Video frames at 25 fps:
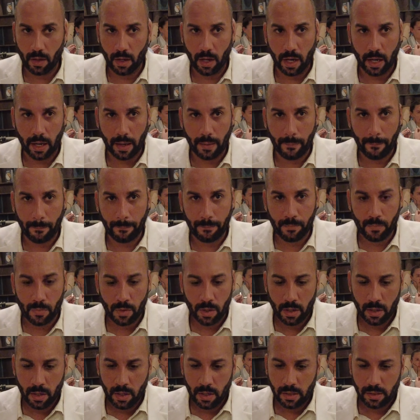mozzarella
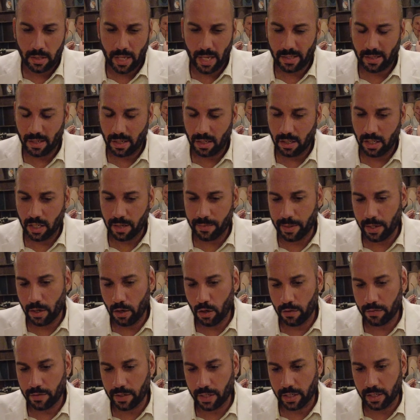sticks that were
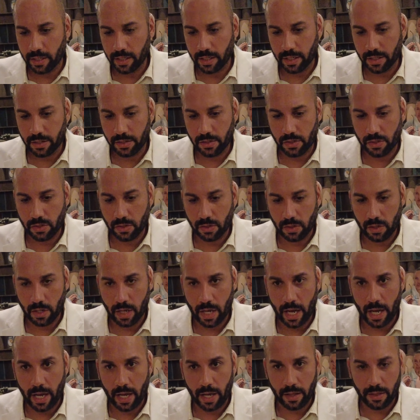slightly cold.
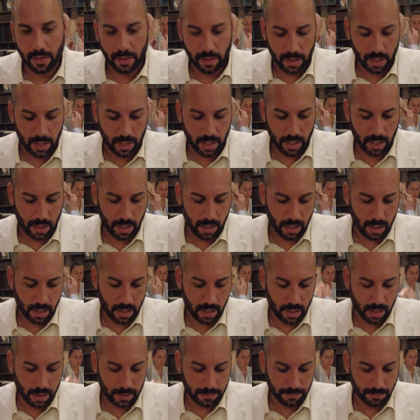
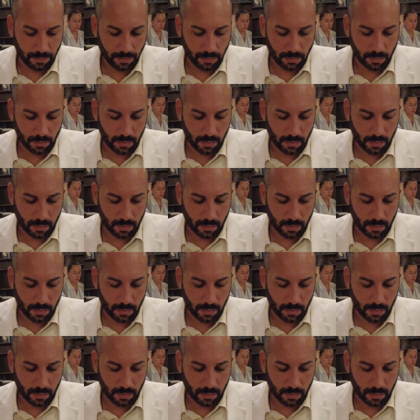So they had